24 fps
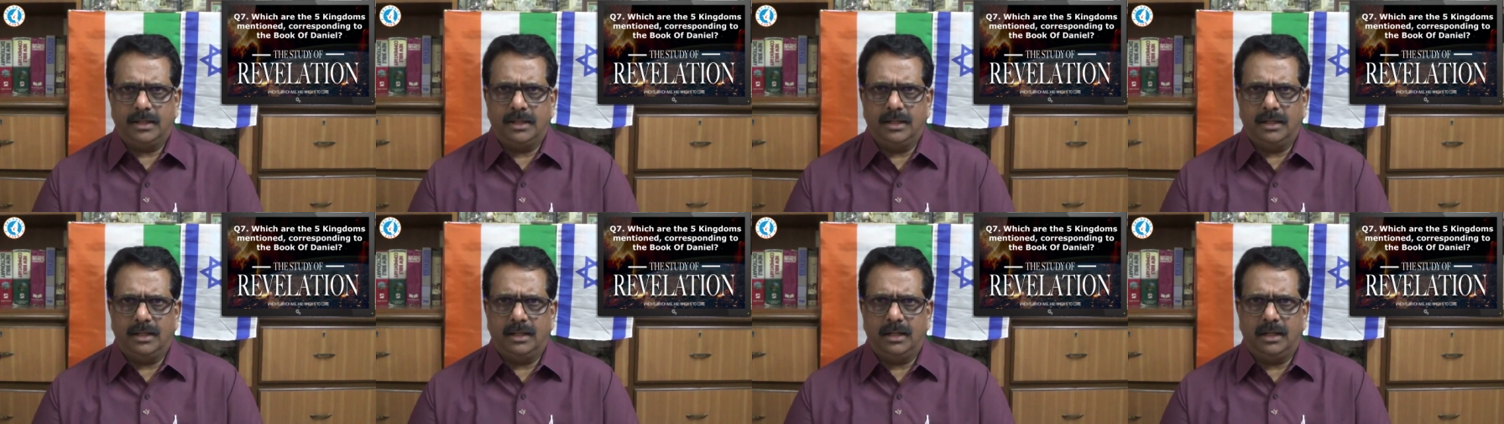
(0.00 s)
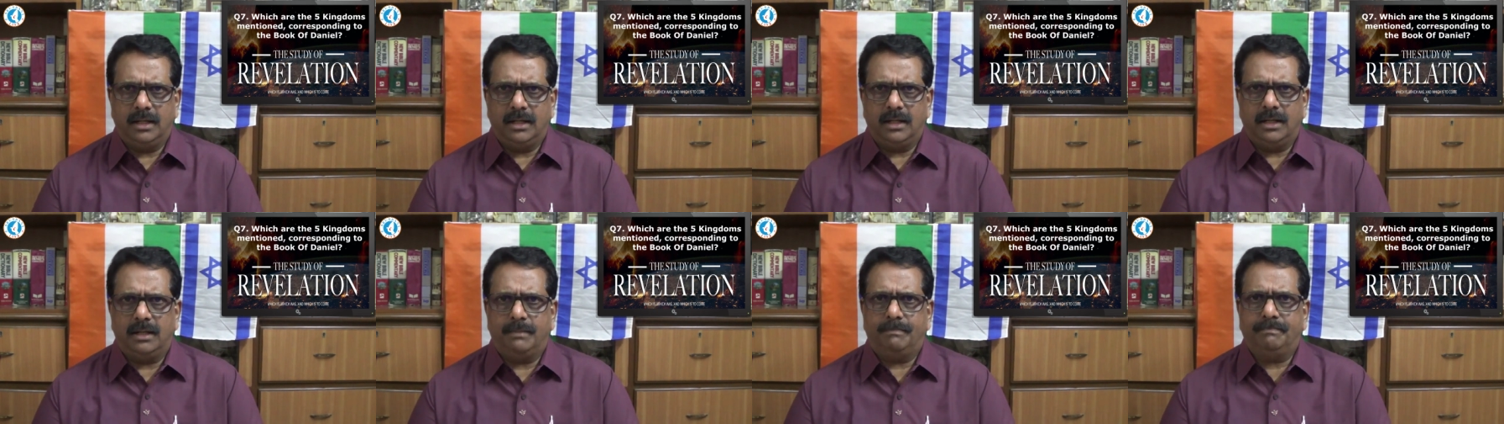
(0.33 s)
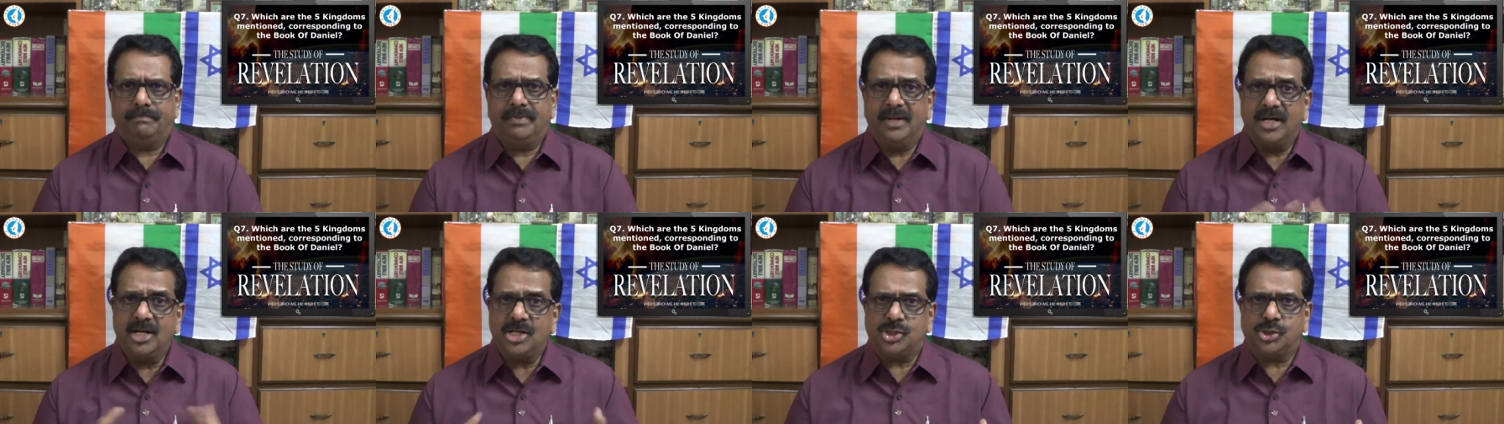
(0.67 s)
the
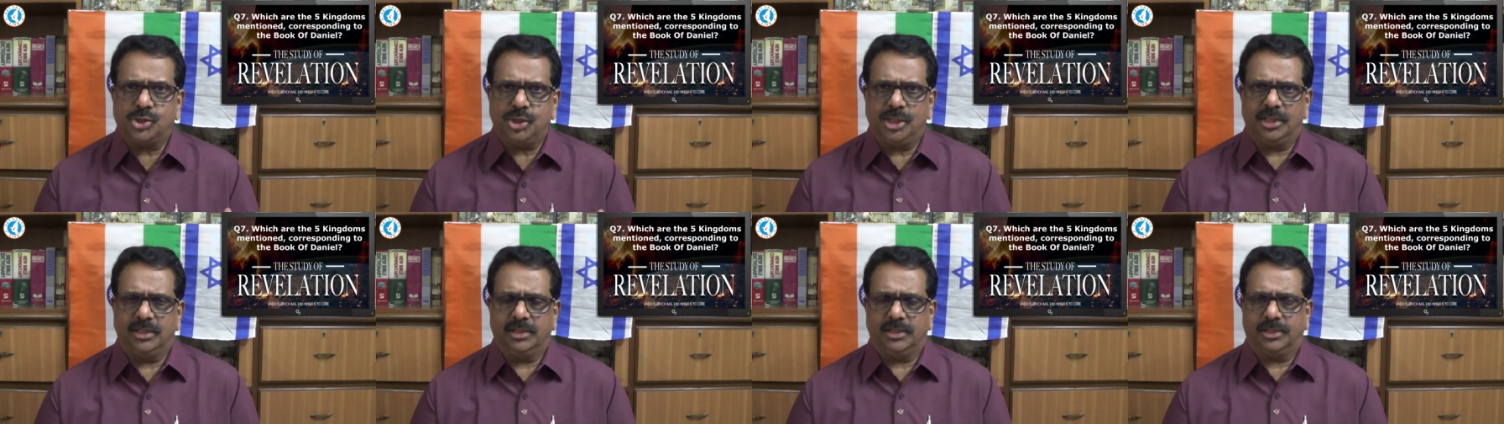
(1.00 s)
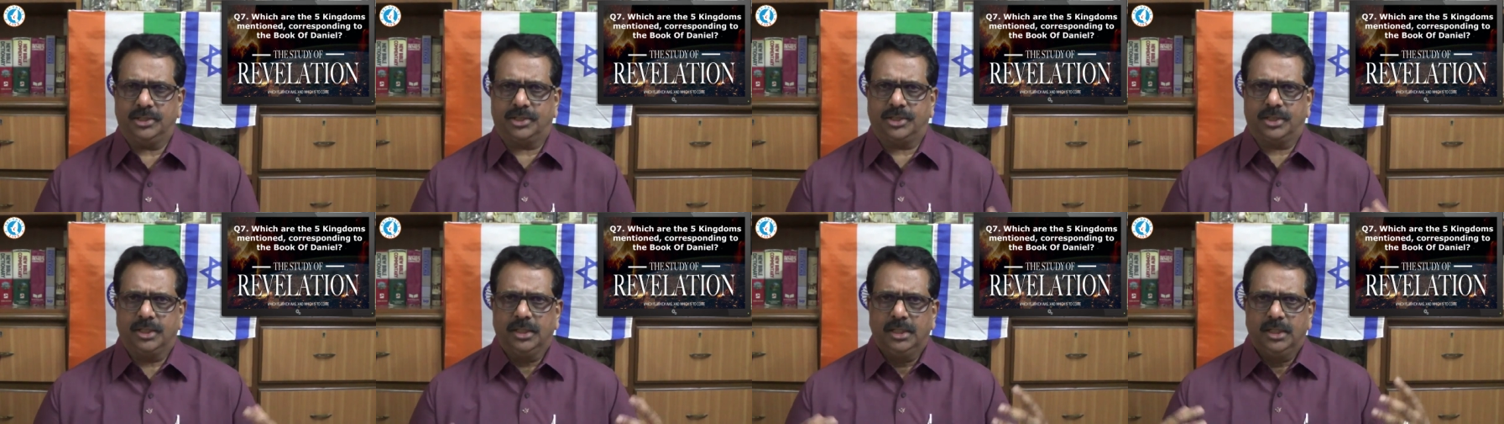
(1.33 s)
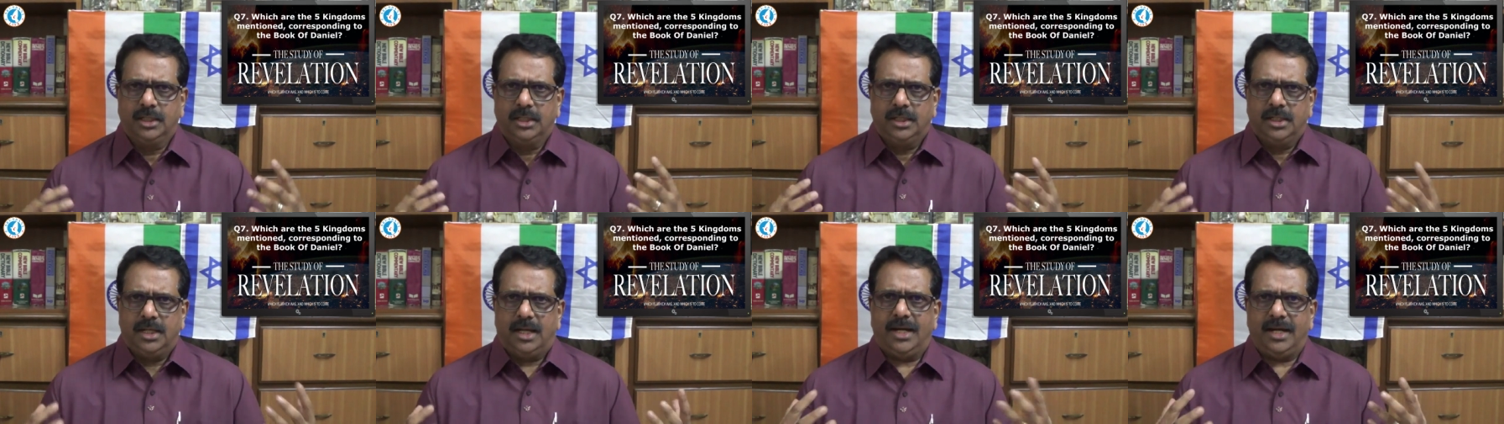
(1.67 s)
Persians
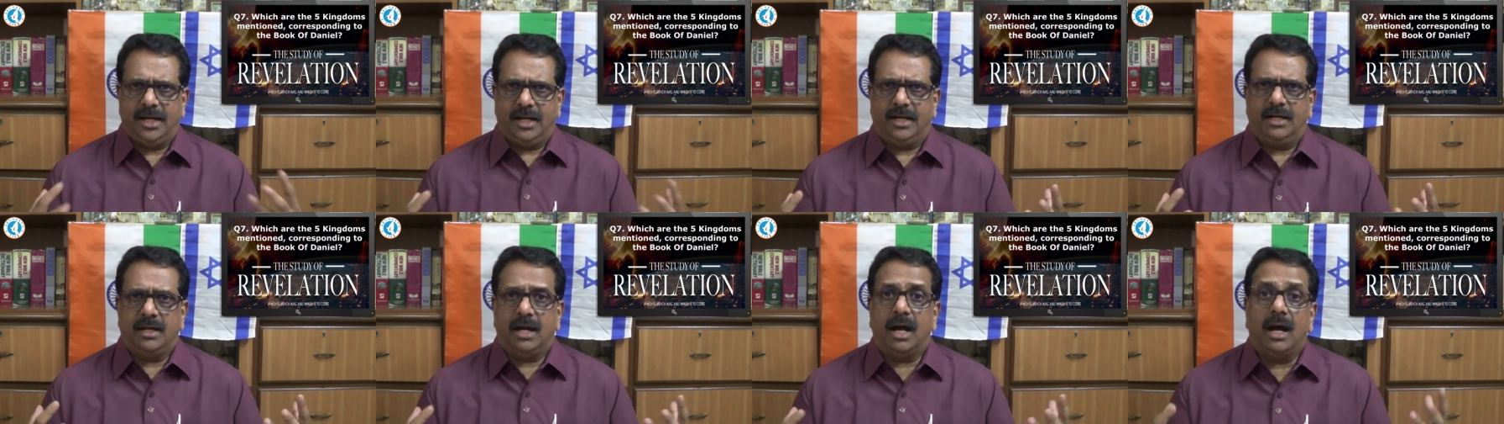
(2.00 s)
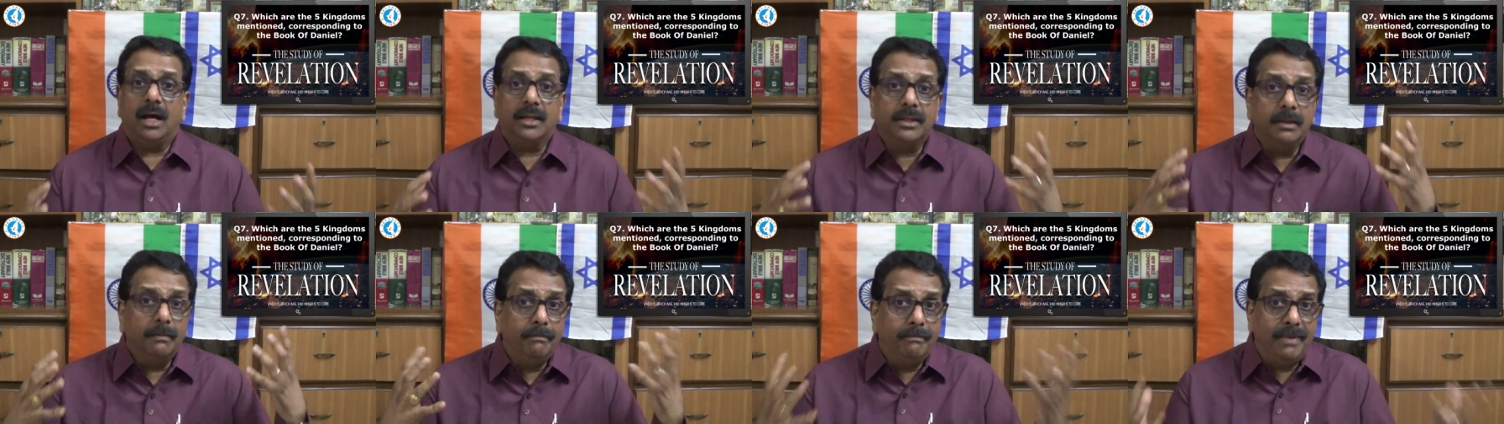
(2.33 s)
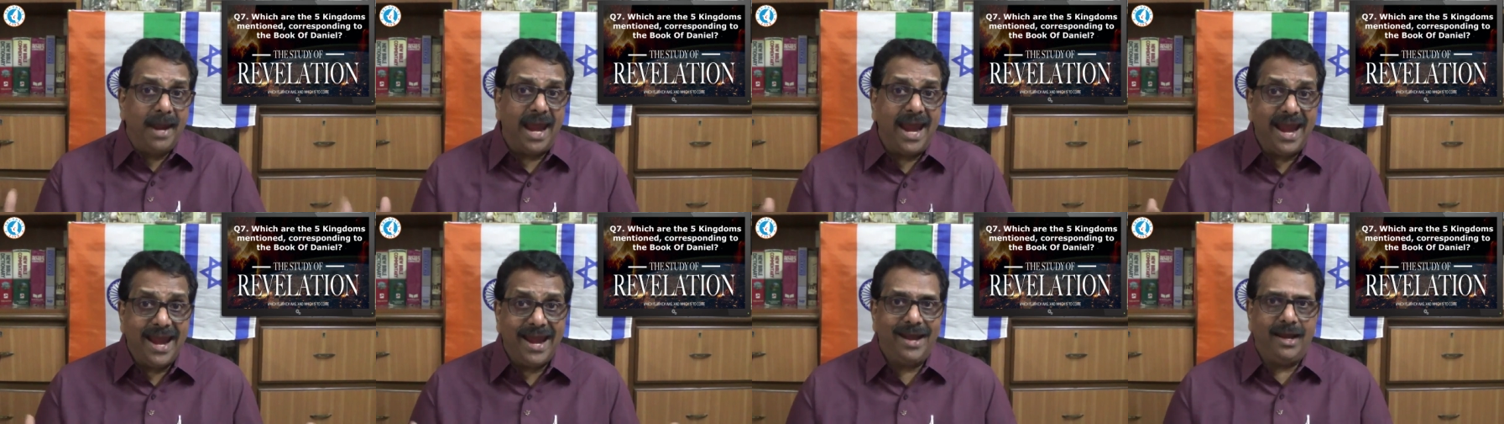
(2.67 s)
and, are the
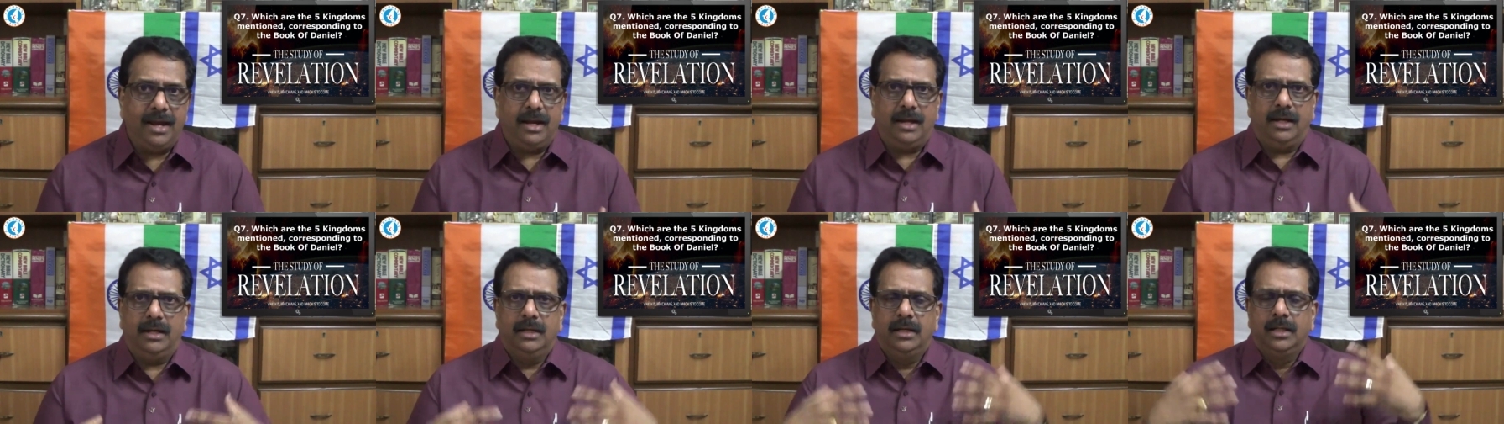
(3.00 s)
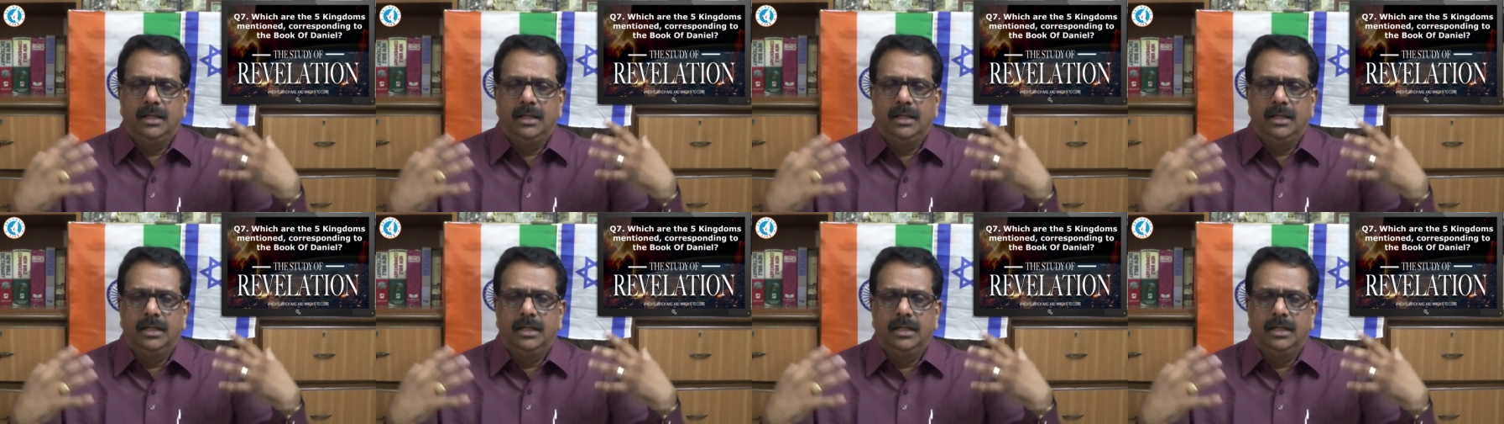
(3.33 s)
bear,